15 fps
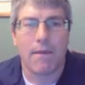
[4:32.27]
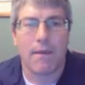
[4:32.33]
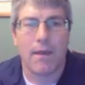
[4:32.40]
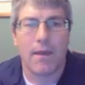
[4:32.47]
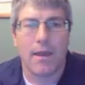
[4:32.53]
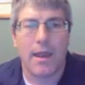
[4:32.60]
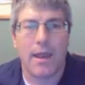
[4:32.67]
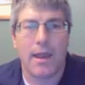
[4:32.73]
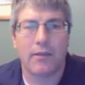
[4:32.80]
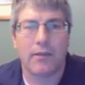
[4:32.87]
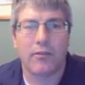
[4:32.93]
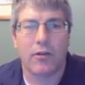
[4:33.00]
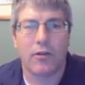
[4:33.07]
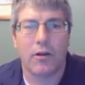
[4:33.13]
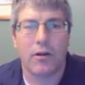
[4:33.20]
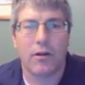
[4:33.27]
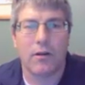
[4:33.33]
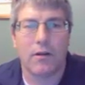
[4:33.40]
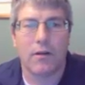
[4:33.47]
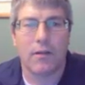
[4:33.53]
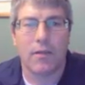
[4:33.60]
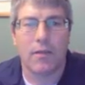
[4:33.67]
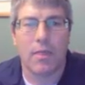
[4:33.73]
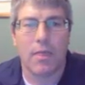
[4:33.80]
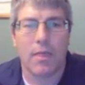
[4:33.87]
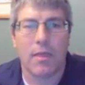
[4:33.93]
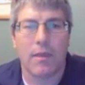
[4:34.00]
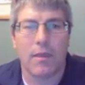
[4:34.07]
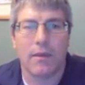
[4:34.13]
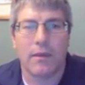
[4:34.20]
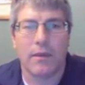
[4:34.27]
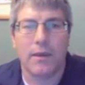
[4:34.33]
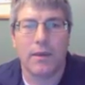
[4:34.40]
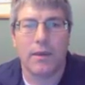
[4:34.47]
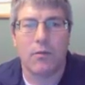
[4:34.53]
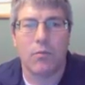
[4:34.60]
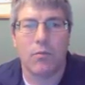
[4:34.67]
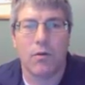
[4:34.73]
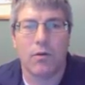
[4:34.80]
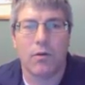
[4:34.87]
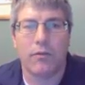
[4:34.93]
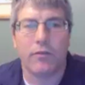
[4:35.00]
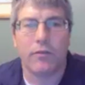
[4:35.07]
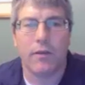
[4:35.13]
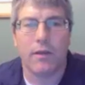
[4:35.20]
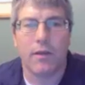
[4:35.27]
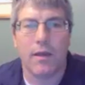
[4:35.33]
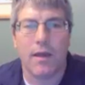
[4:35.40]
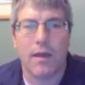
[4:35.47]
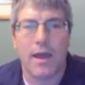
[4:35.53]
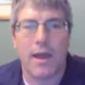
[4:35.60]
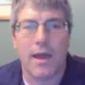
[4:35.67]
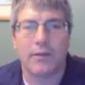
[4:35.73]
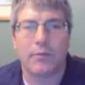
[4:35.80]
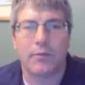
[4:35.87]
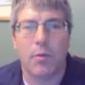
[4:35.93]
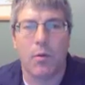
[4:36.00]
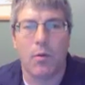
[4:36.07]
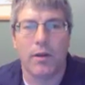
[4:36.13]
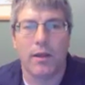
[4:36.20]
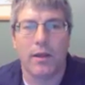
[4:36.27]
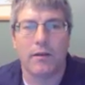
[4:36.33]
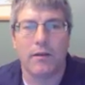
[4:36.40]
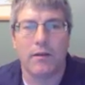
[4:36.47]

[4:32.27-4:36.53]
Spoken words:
answer equals exponent.